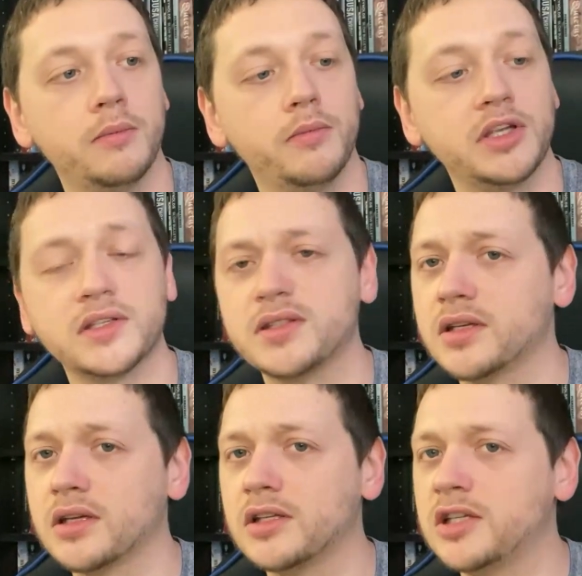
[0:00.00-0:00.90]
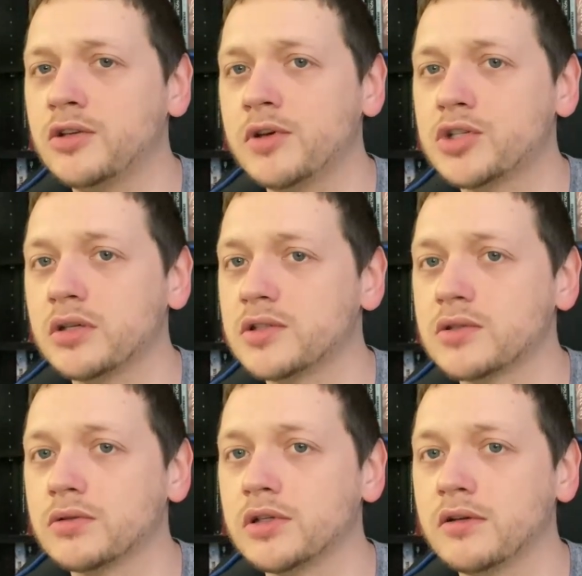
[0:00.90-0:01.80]
because it's a continuation of the
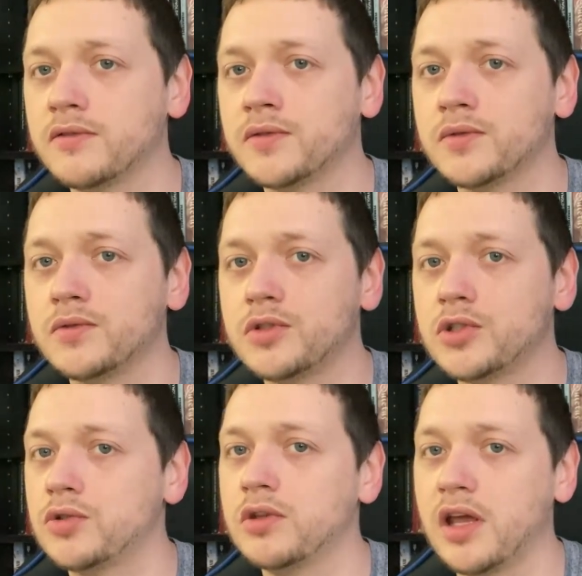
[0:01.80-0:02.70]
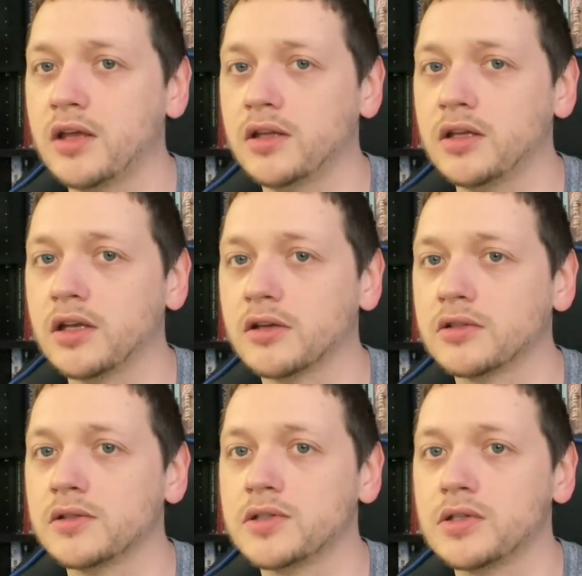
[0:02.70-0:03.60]
story of two of the alien
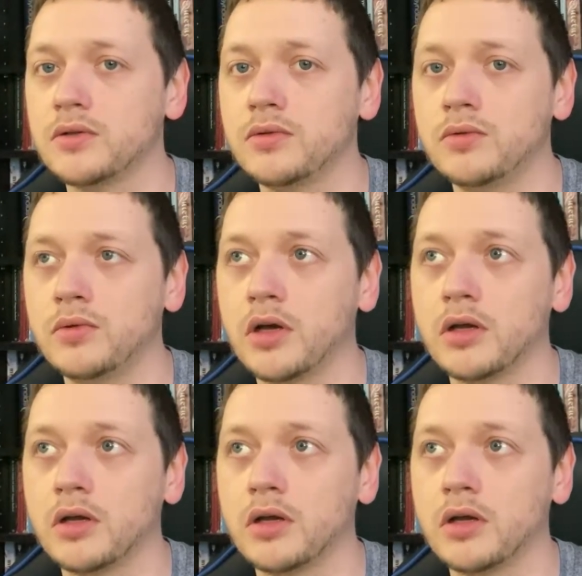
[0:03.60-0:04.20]
characters who